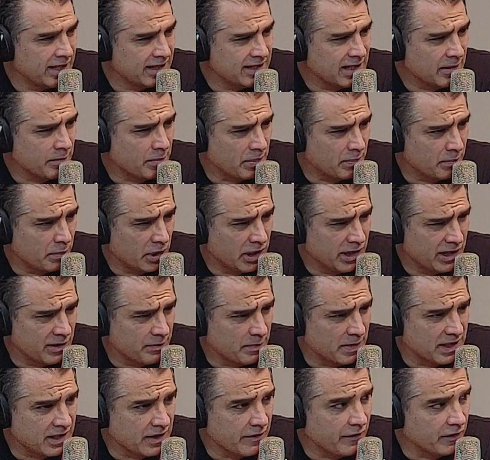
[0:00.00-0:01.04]
is it pretty
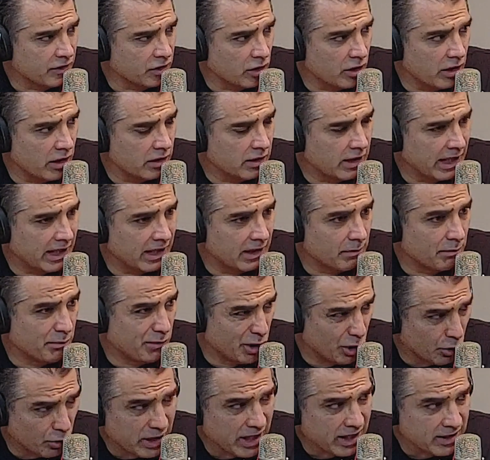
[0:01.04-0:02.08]
specific to like
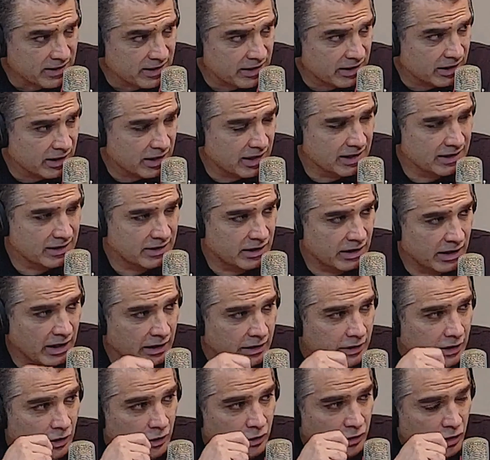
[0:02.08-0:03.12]
mucus? Because
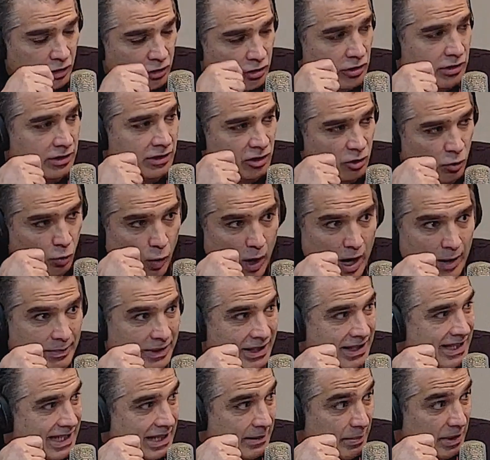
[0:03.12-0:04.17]
they're
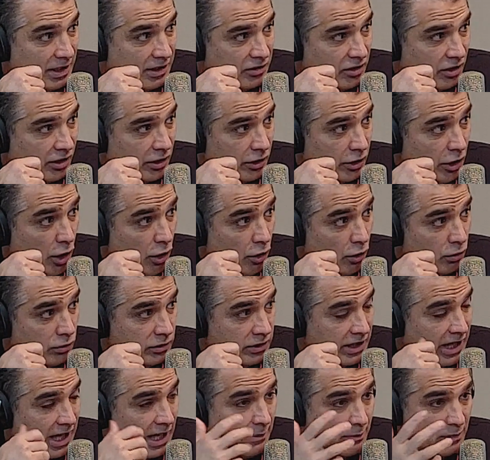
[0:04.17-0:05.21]
swabbing deep into the
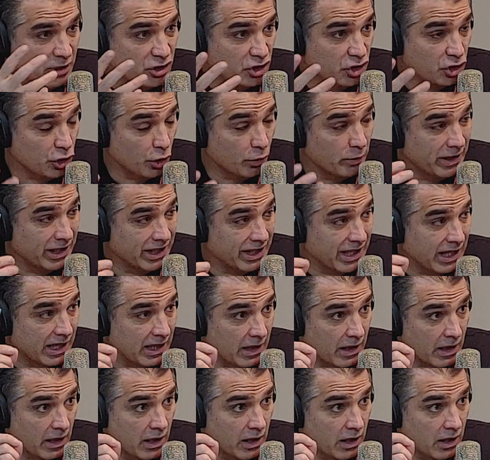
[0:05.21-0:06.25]
nose, and I'm assuming to get
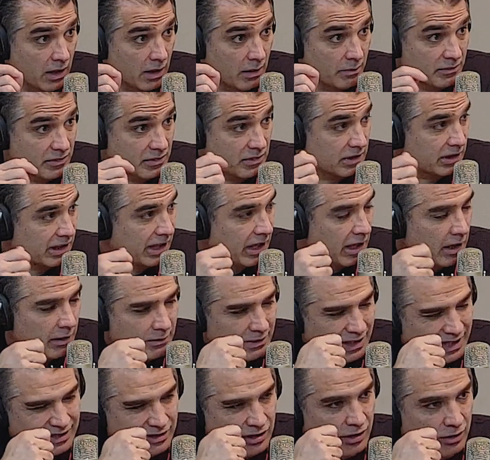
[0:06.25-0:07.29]

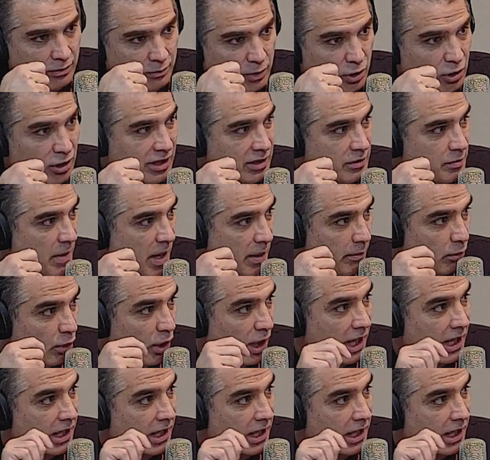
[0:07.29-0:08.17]
into the mucous membrane.